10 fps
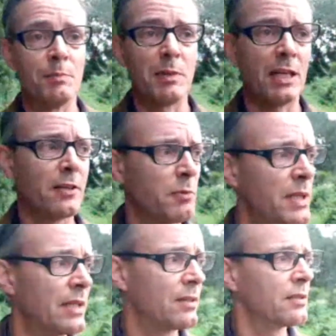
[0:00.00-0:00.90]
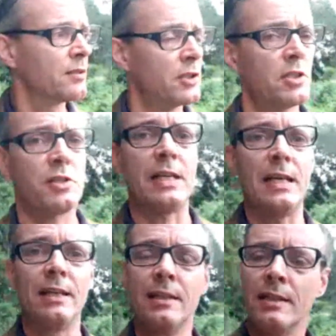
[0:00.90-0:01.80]
middle of the week,
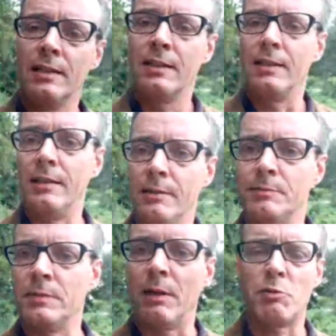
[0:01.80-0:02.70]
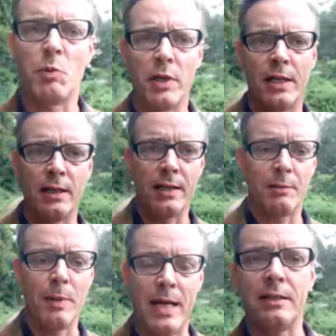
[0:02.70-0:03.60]
Thursday. I was working like
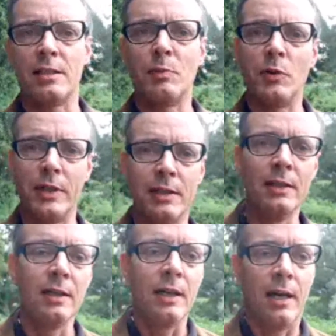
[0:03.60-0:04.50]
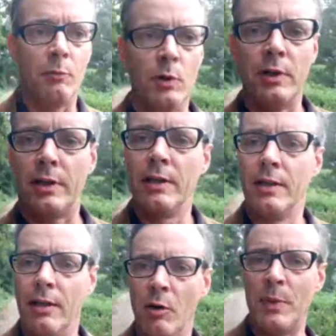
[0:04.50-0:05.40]
mad this morning at work,
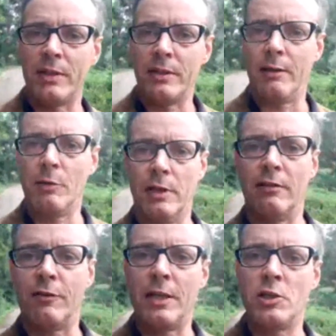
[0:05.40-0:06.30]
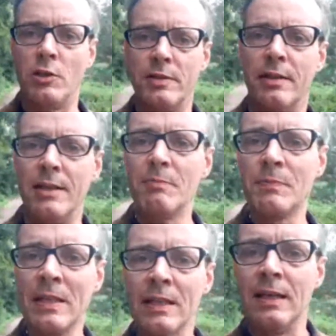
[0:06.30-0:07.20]
hoping that I would finish on time,
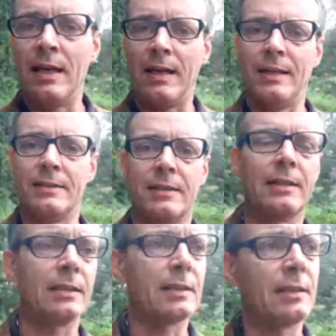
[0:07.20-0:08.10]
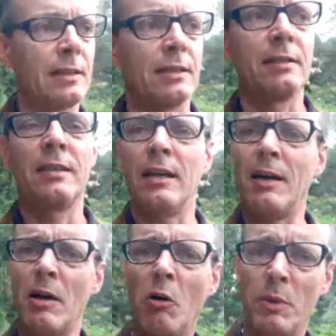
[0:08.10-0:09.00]
and
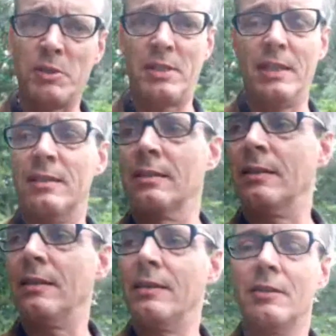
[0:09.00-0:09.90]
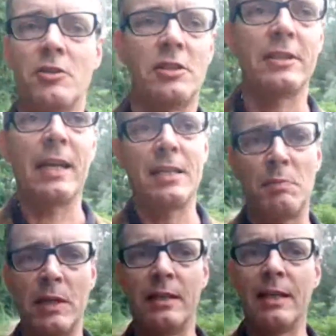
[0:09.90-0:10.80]
I almost did. Just at the
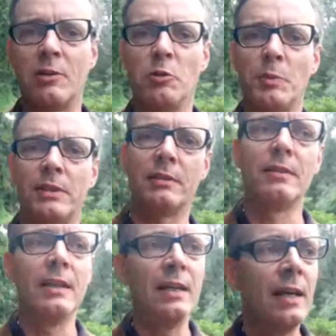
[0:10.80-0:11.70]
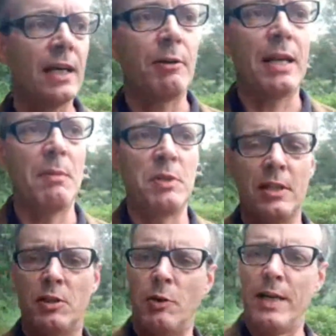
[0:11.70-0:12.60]
last minute, they called me to go and
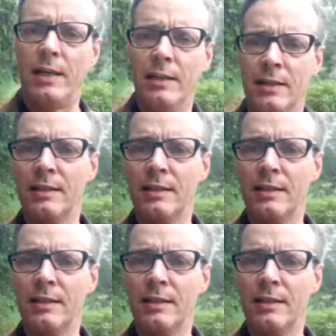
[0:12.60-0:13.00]
empty a trailer,